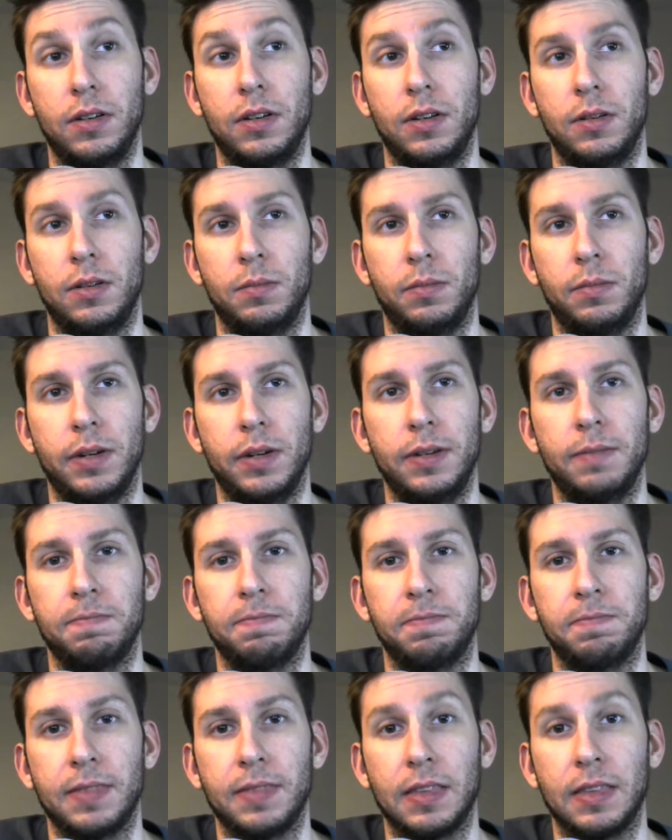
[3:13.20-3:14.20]
But
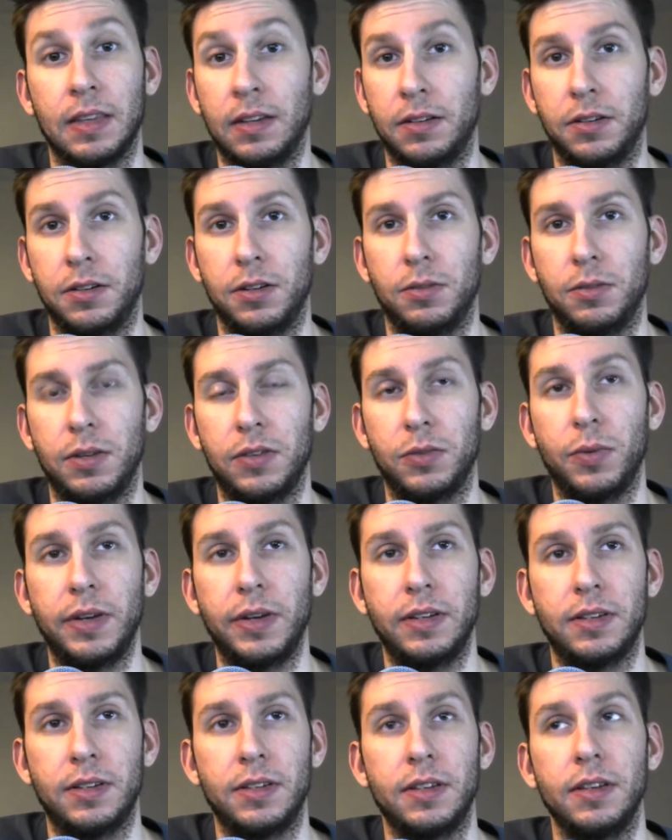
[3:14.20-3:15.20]
I don't know, we'll have to wait
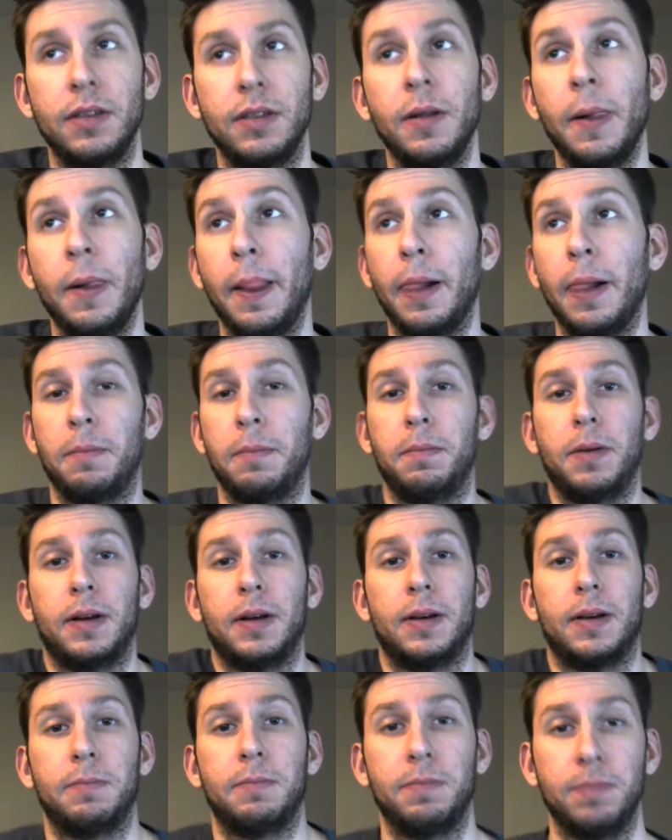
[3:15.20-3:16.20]
and see. But
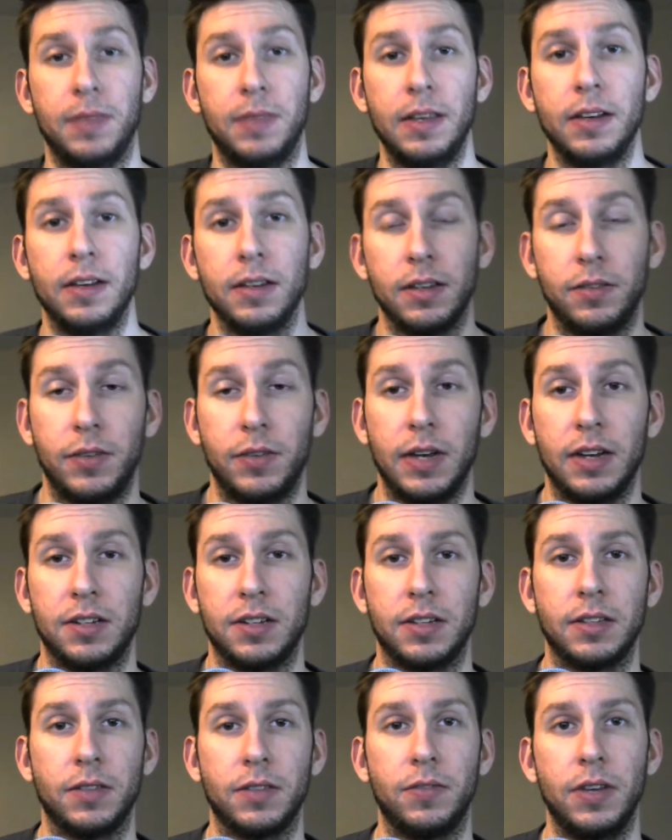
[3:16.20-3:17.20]
yeah, if you guys
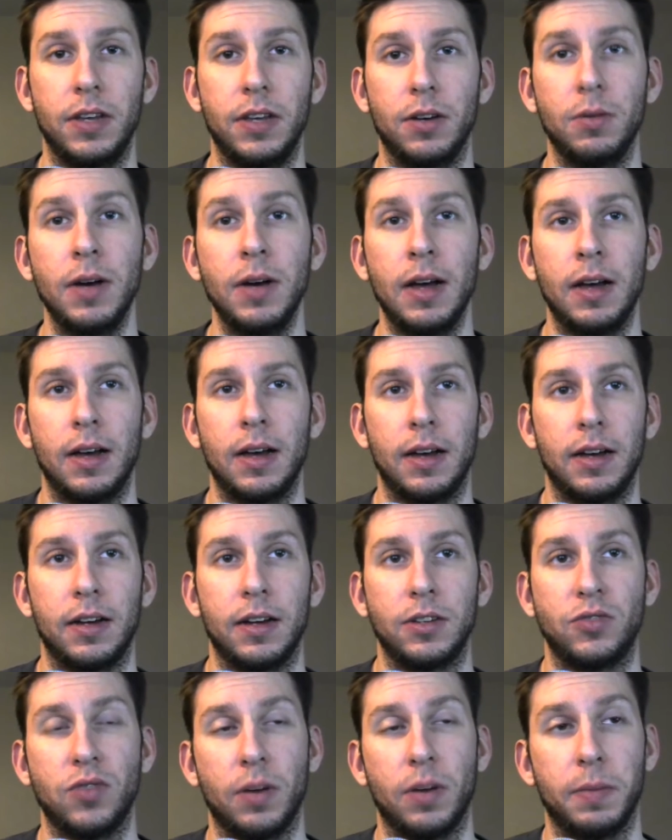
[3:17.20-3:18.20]
like the video,
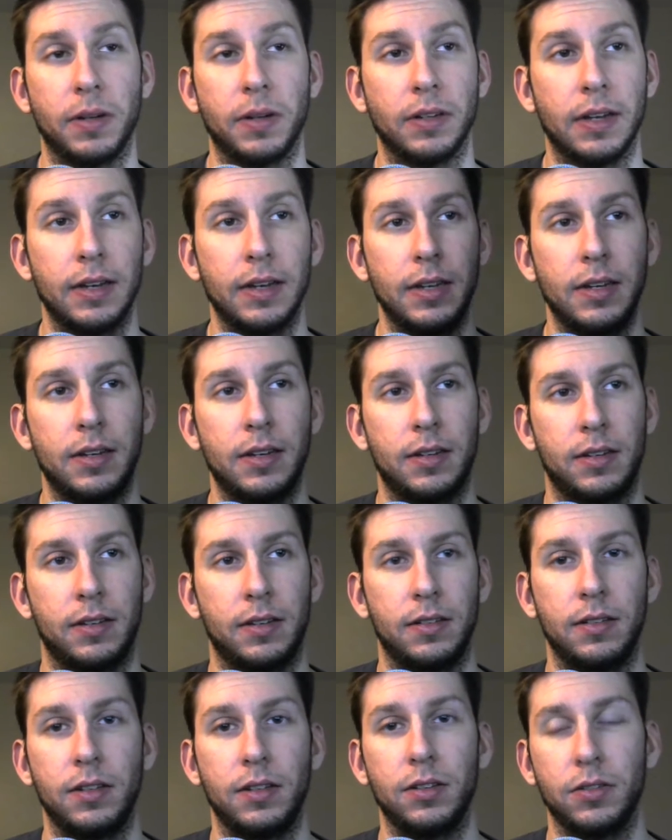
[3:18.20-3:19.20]
drop it a like.
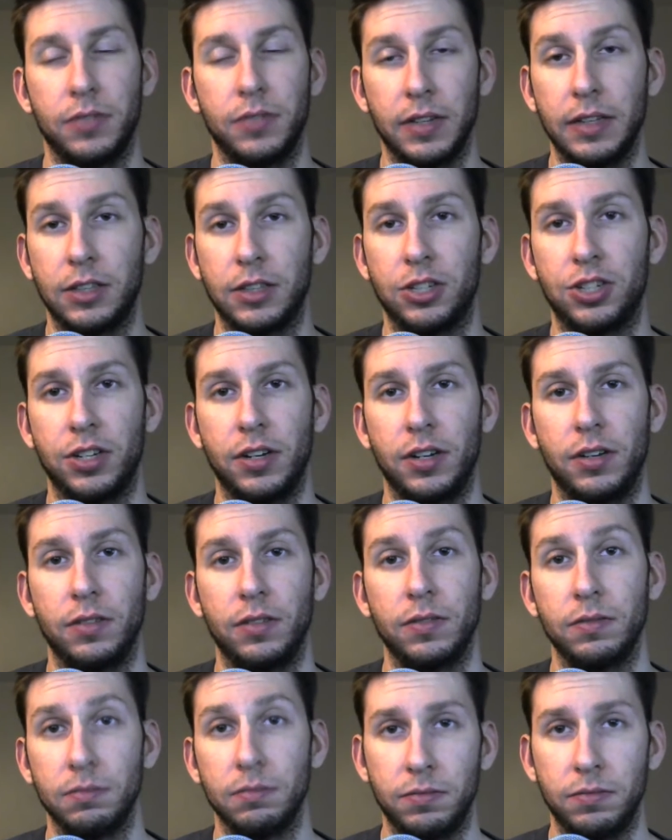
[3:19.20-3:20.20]
You know, if you like the channel,
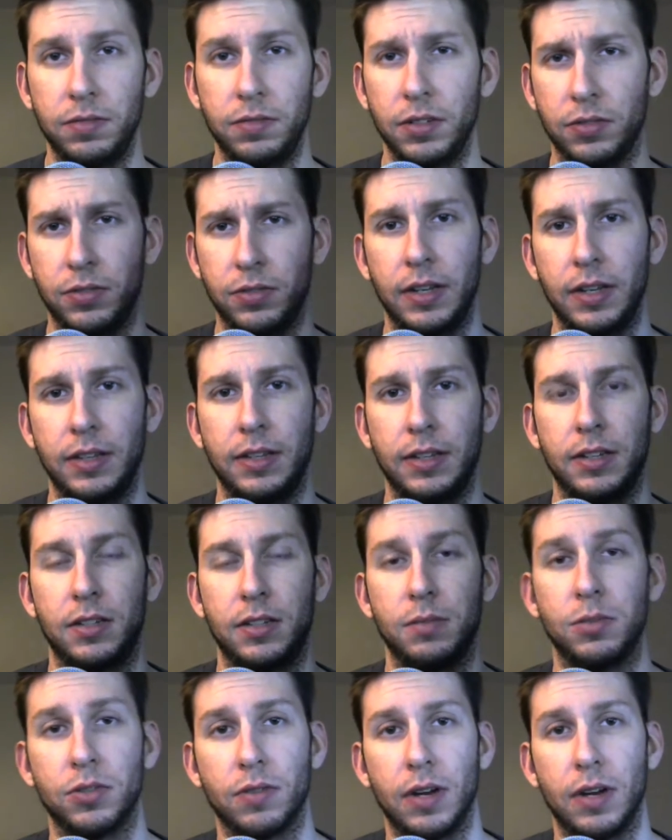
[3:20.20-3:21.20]
feel free to hit that
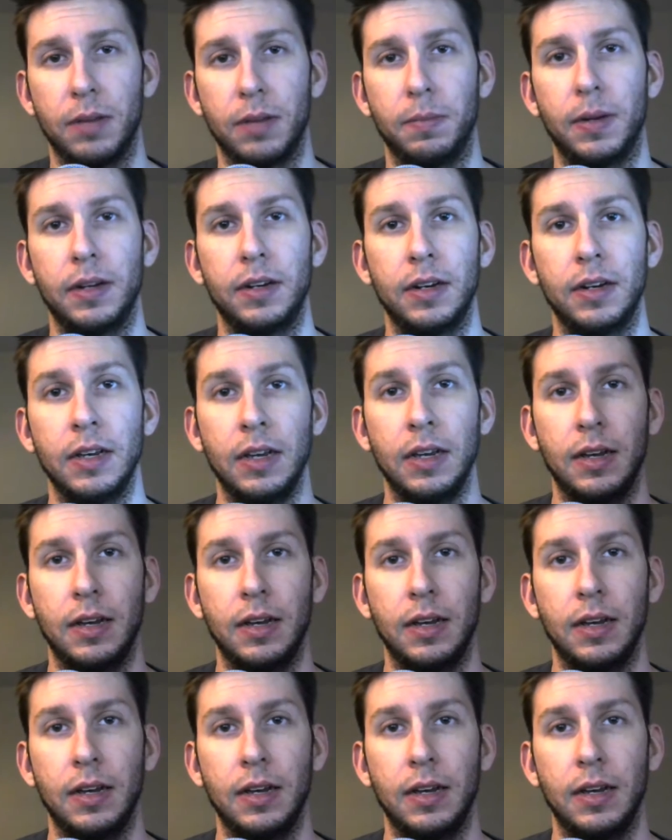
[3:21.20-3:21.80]
subscribe button.